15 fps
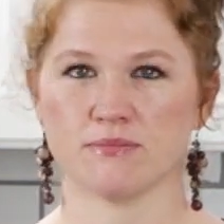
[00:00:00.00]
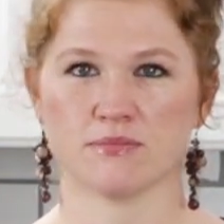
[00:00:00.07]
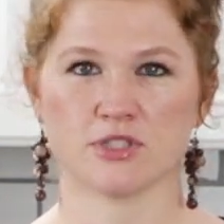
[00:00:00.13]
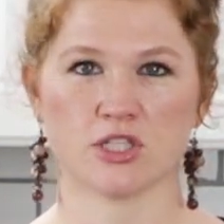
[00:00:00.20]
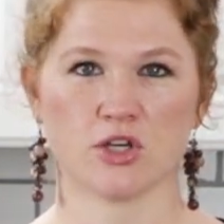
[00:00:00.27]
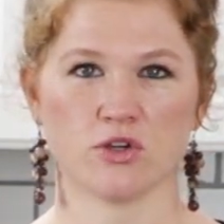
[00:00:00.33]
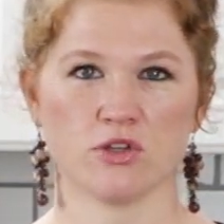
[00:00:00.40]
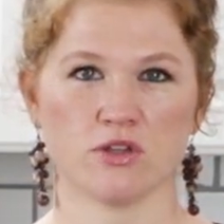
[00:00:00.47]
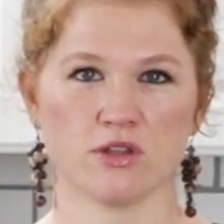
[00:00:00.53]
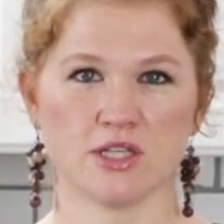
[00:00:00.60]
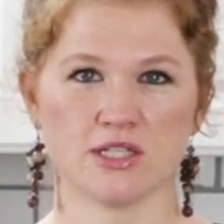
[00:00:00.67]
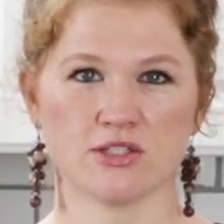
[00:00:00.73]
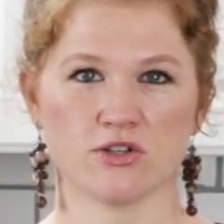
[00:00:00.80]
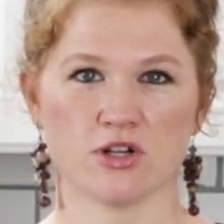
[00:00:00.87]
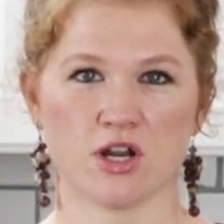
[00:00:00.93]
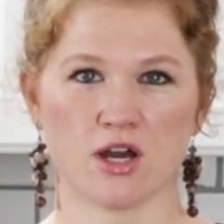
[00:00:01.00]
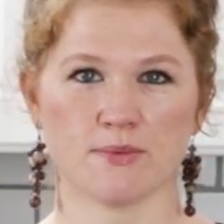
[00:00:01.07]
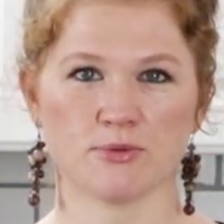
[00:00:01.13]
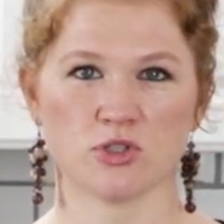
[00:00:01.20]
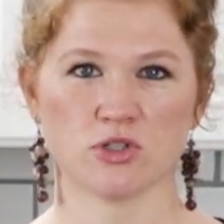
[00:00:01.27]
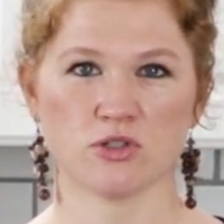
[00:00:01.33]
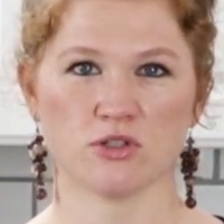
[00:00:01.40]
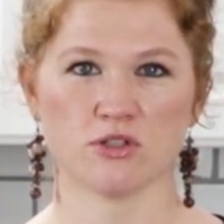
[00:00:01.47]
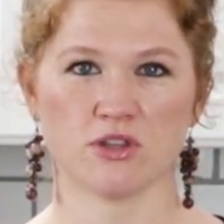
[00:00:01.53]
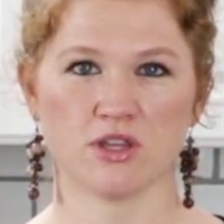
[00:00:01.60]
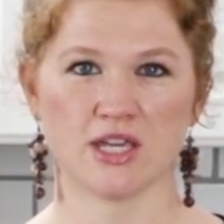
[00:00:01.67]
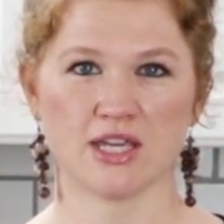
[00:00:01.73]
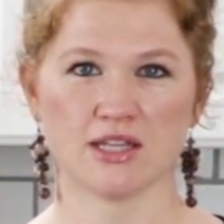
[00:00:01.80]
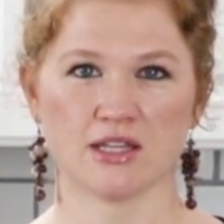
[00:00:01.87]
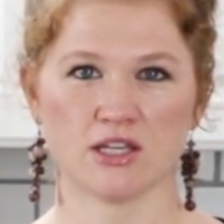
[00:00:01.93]
So these are an optional
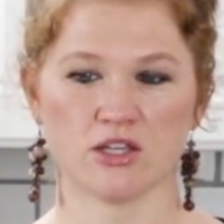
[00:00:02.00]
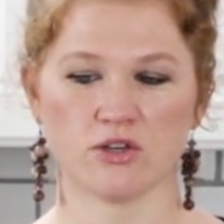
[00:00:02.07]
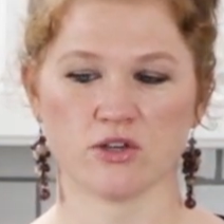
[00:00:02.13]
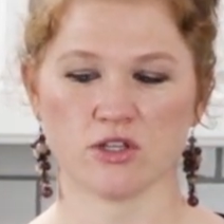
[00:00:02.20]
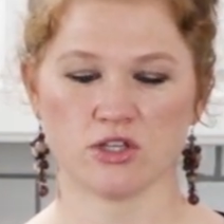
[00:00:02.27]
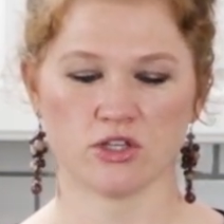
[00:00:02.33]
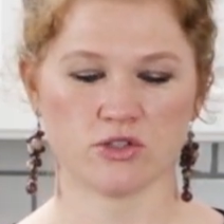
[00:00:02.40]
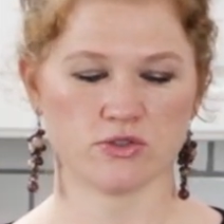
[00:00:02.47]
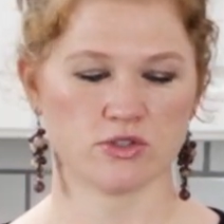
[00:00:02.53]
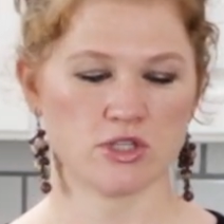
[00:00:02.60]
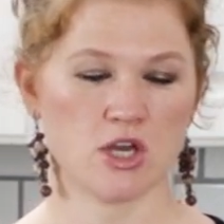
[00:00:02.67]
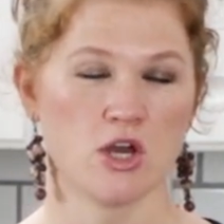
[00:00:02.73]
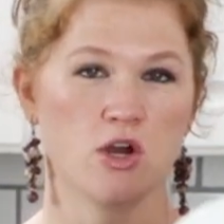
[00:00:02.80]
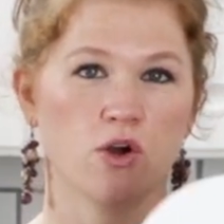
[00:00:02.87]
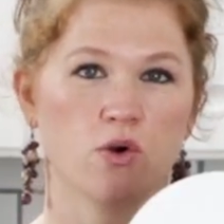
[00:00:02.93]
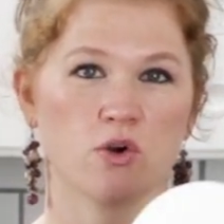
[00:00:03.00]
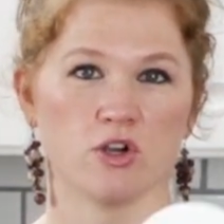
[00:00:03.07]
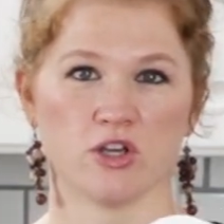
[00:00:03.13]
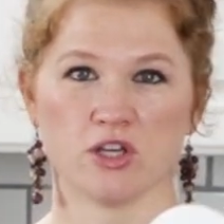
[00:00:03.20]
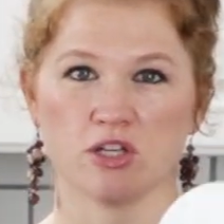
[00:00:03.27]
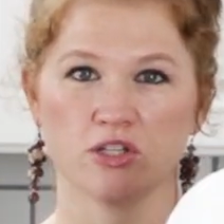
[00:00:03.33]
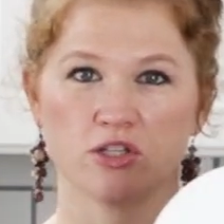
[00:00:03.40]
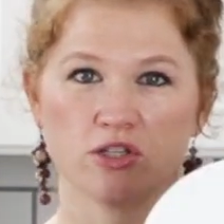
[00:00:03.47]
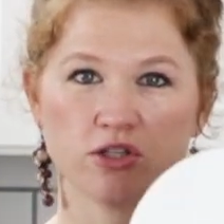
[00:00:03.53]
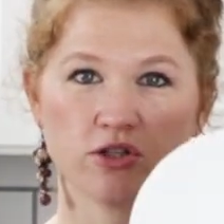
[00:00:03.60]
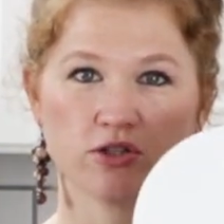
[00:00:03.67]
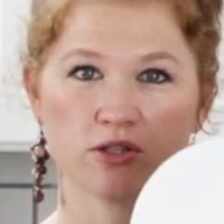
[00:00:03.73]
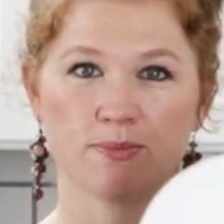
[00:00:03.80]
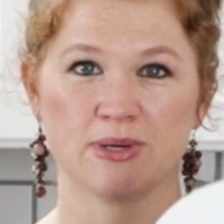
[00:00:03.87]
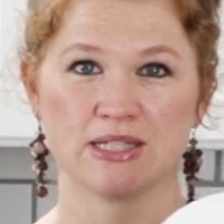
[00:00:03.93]
thing that you can use, or you can
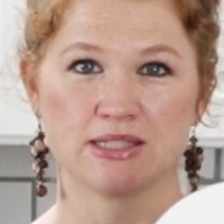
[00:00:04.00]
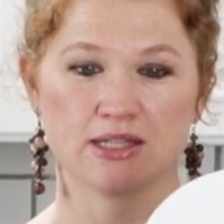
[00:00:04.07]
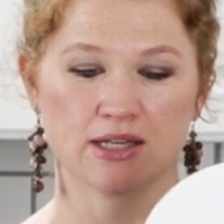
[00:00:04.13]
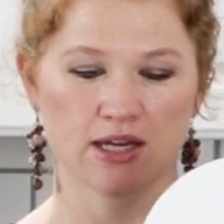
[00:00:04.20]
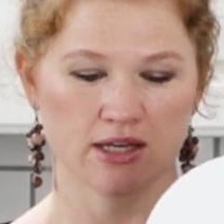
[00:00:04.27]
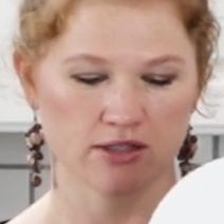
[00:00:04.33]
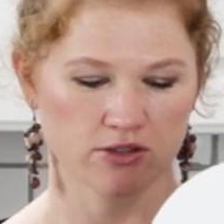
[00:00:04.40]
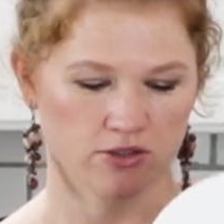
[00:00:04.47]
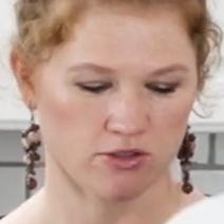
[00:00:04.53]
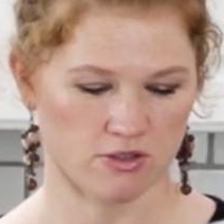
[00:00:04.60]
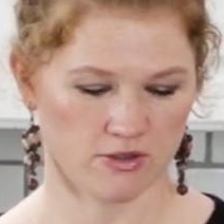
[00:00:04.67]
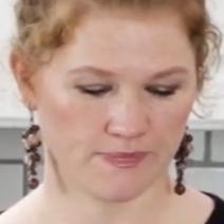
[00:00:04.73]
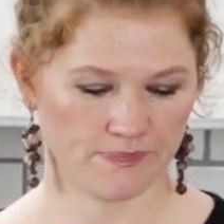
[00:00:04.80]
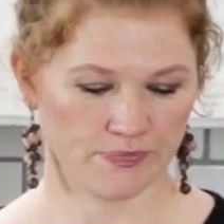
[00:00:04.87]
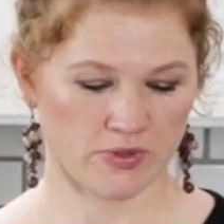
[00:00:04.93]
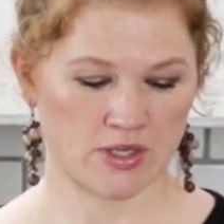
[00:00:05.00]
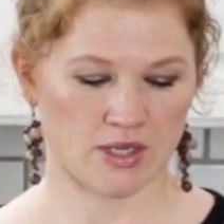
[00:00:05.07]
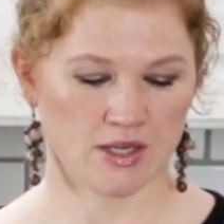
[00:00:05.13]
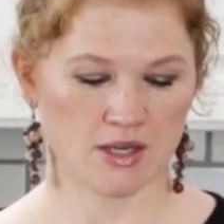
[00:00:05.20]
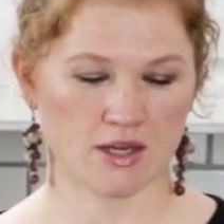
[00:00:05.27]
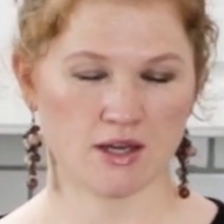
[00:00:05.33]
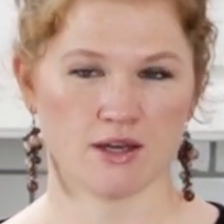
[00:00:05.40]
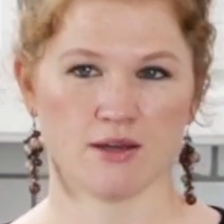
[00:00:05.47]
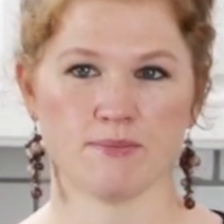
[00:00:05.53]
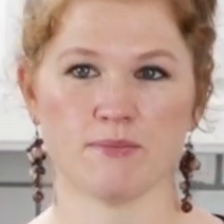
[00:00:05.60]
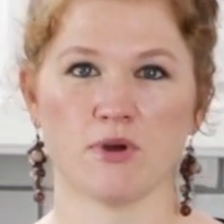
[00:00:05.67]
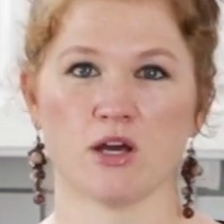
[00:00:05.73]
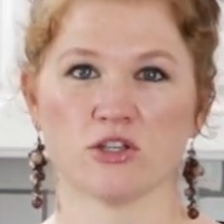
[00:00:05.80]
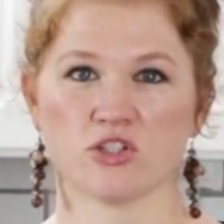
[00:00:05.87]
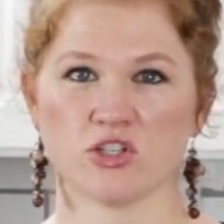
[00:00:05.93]
use a basic cake circle.
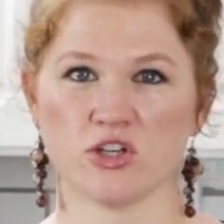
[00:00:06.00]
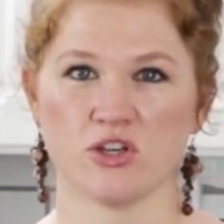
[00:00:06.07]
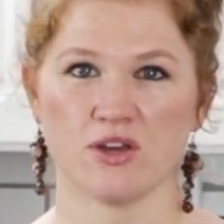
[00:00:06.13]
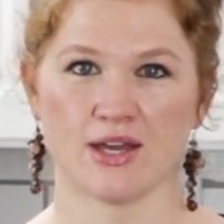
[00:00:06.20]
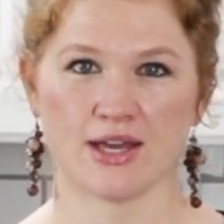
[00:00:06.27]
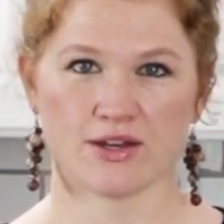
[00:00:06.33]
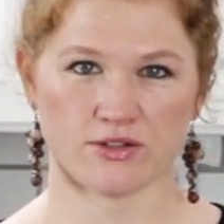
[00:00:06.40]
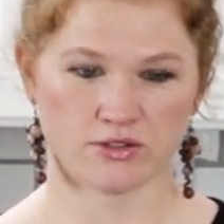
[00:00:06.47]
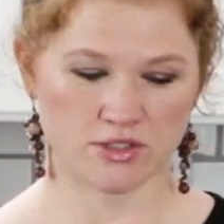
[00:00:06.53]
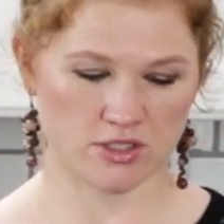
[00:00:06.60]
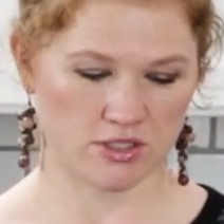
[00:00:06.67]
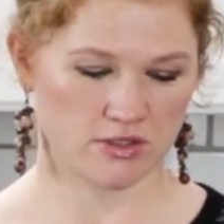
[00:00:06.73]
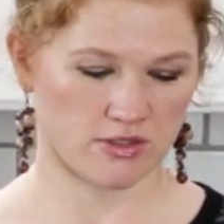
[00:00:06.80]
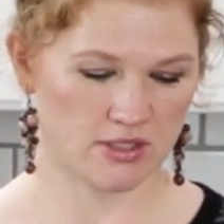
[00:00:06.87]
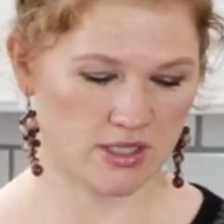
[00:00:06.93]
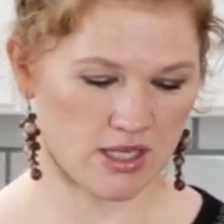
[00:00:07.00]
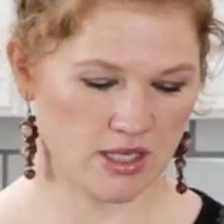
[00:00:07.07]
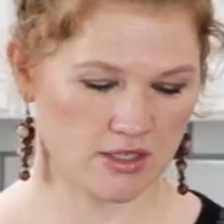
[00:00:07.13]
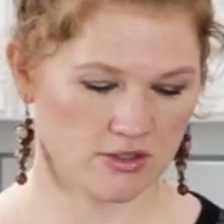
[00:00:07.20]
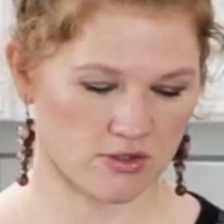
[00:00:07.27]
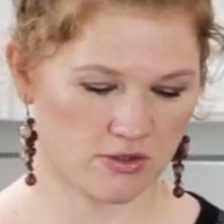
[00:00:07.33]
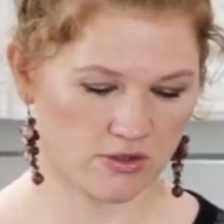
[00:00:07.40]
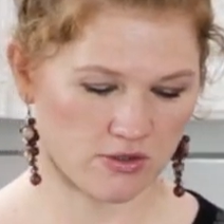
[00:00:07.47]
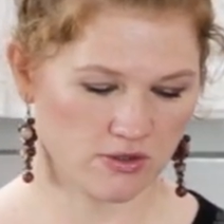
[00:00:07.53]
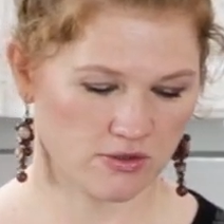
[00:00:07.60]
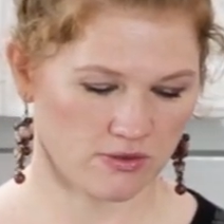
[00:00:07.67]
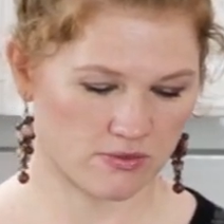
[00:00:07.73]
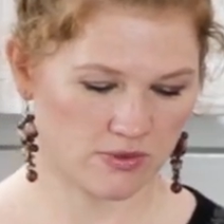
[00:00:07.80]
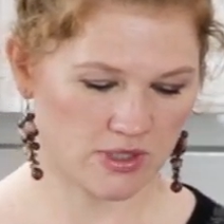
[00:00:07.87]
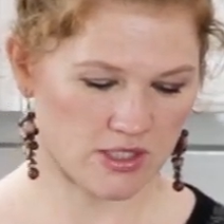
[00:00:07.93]
I'll show you how to use the cake
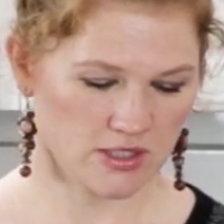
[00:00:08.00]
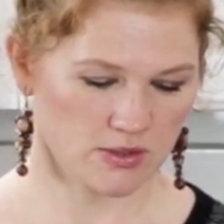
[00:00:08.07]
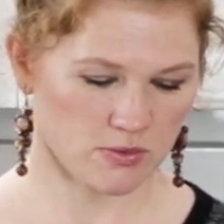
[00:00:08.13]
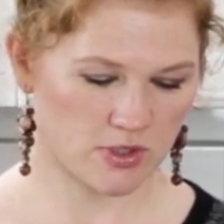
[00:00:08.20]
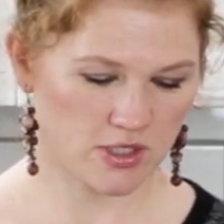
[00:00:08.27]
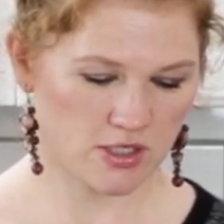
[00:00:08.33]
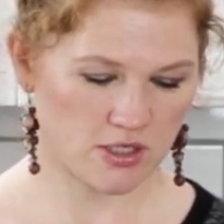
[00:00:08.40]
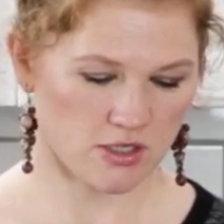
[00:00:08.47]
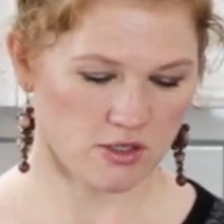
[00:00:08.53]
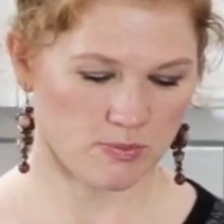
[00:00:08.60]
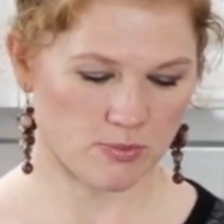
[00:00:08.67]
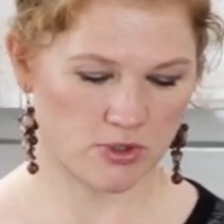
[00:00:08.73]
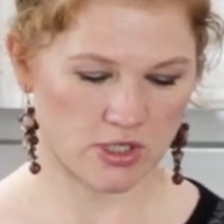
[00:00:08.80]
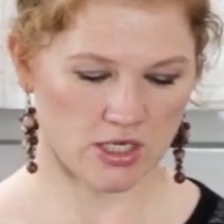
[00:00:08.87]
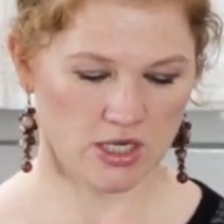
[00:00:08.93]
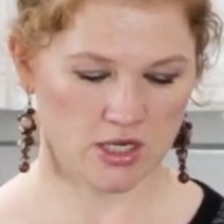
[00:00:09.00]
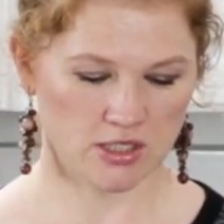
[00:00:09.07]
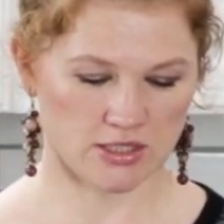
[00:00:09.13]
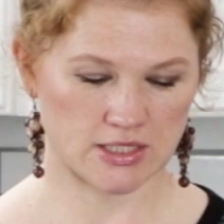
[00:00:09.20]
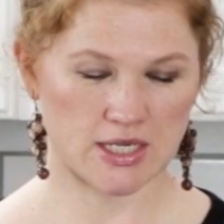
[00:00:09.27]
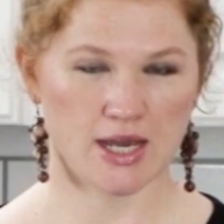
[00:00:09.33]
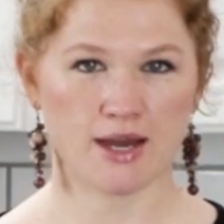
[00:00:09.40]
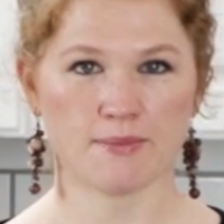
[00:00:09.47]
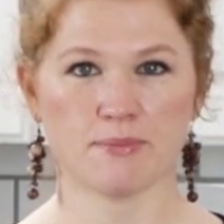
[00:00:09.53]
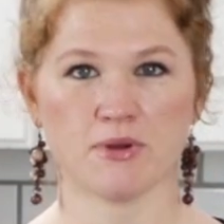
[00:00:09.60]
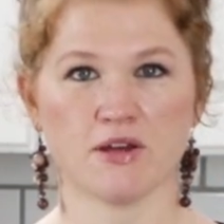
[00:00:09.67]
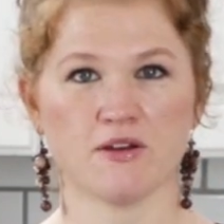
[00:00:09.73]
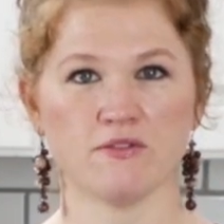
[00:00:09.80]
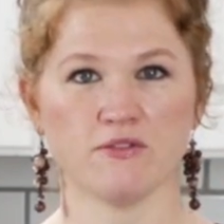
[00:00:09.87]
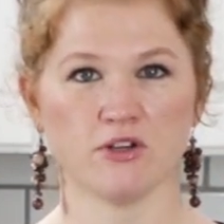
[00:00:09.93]
circle. With this one, you put it on top
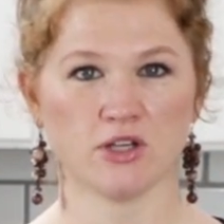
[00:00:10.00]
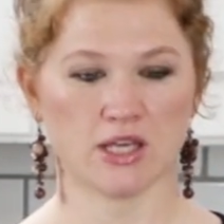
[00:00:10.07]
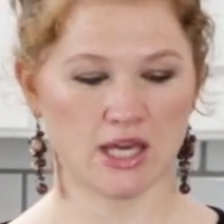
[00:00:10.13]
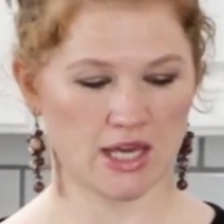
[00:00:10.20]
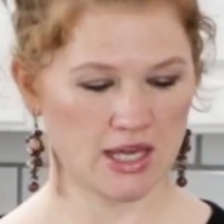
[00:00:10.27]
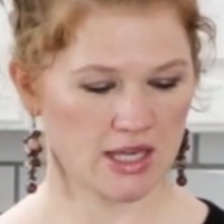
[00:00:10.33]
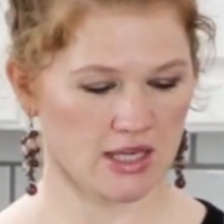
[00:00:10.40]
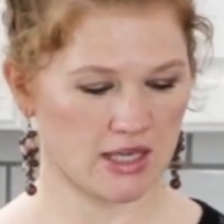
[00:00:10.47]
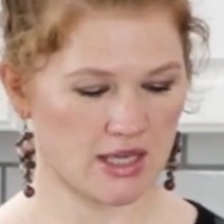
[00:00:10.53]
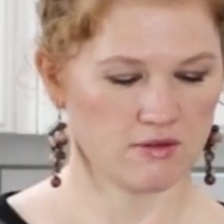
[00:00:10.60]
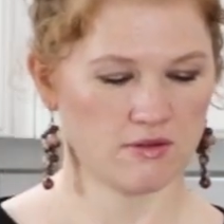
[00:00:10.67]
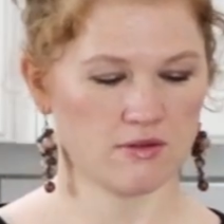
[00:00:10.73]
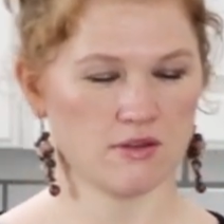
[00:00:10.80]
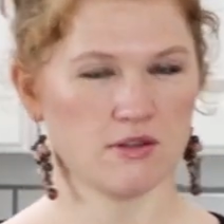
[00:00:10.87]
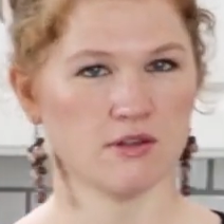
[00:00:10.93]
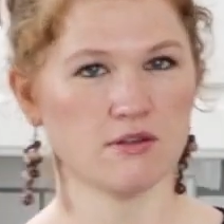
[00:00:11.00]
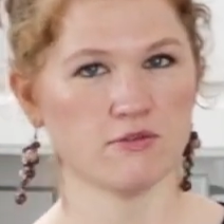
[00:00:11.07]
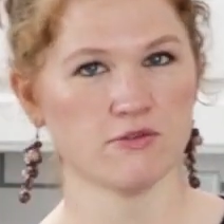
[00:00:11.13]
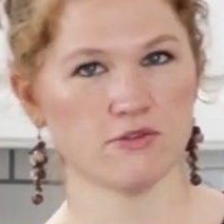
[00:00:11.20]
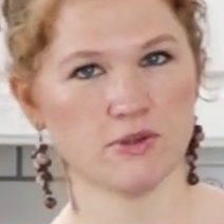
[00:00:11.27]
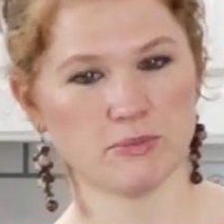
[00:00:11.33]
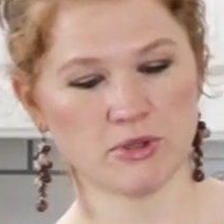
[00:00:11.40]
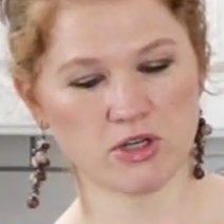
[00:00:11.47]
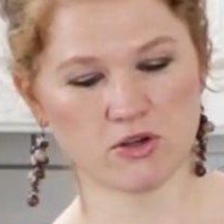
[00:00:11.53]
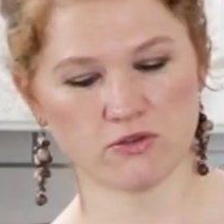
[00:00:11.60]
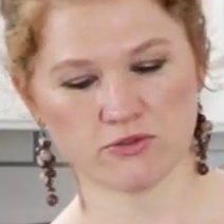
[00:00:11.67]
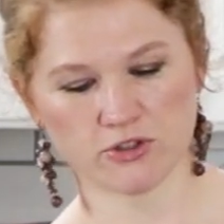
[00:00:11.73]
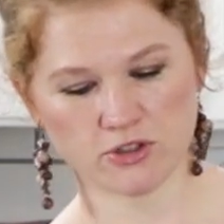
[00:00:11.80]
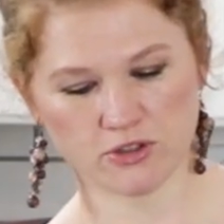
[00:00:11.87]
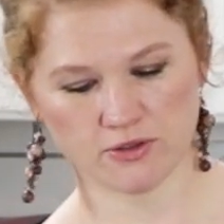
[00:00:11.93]
of your cake, flip it
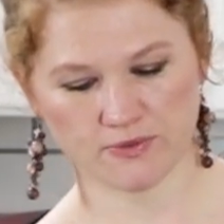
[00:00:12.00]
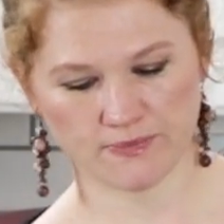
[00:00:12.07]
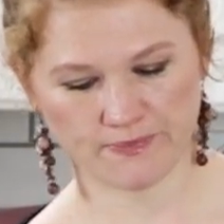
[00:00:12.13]
over,